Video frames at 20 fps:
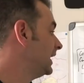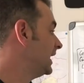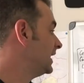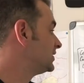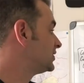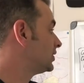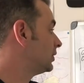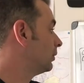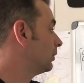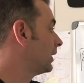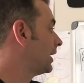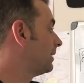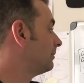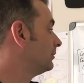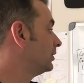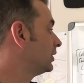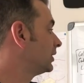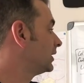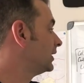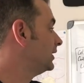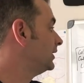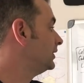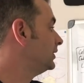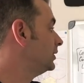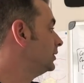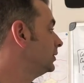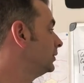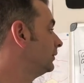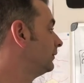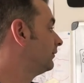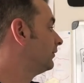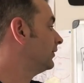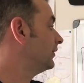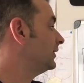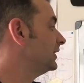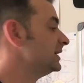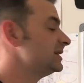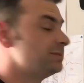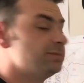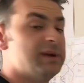And so what I'm looking to do for
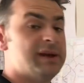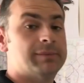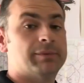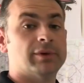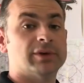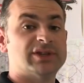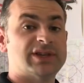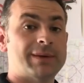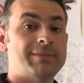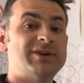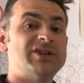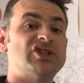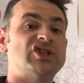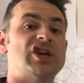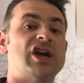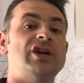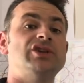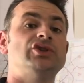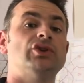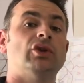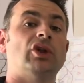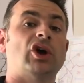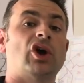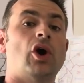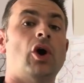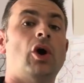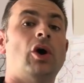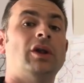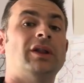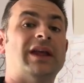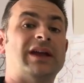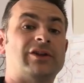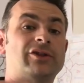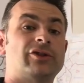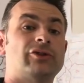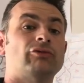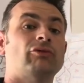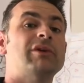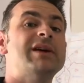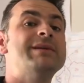these people is I'm going to schedule a call like
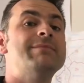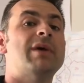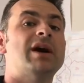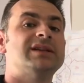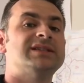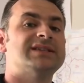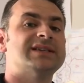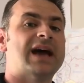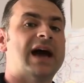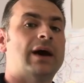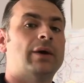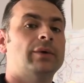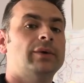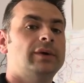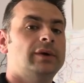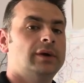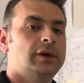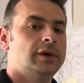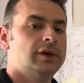3 months out.